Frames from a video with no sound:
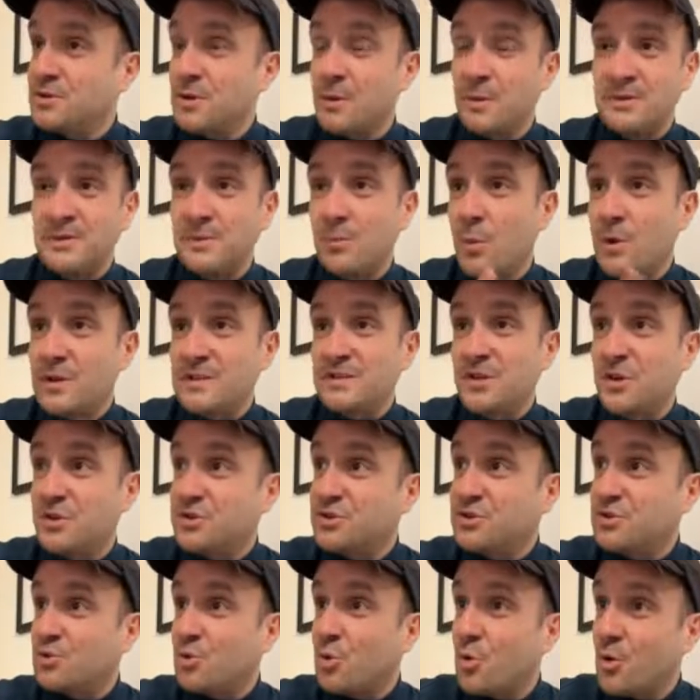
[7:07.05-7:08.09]
So I was in West Side
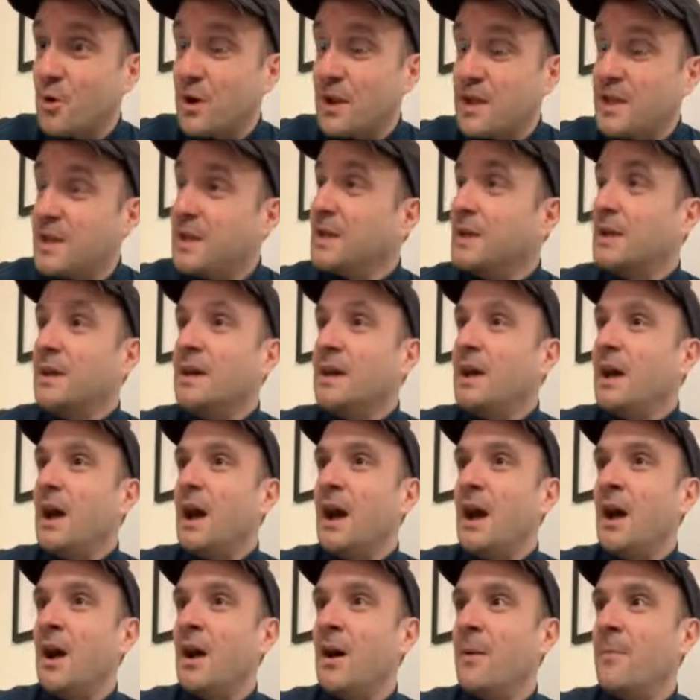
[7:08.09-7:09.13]
Story.
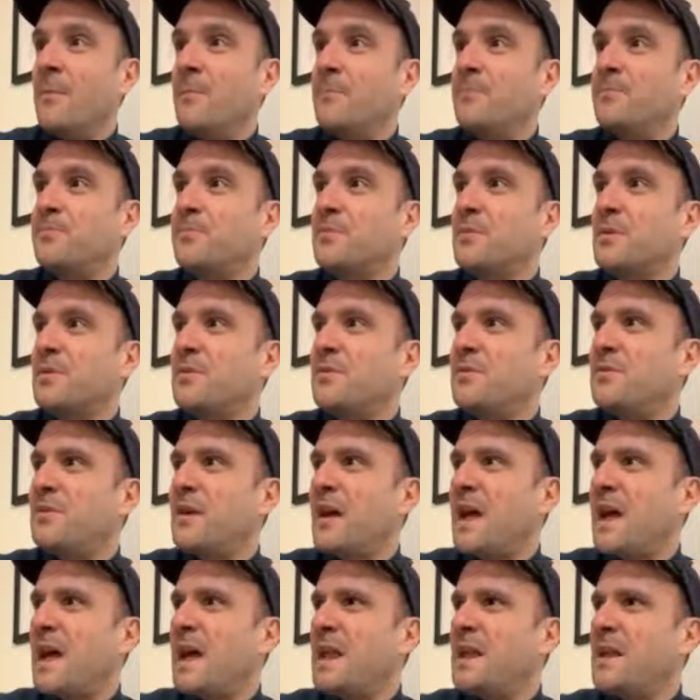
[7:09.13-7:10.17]

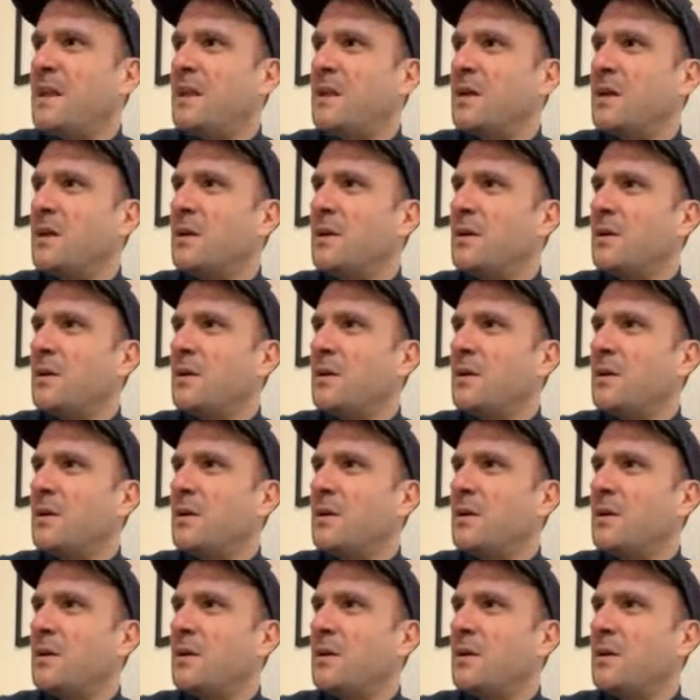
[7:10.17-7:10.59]
Then,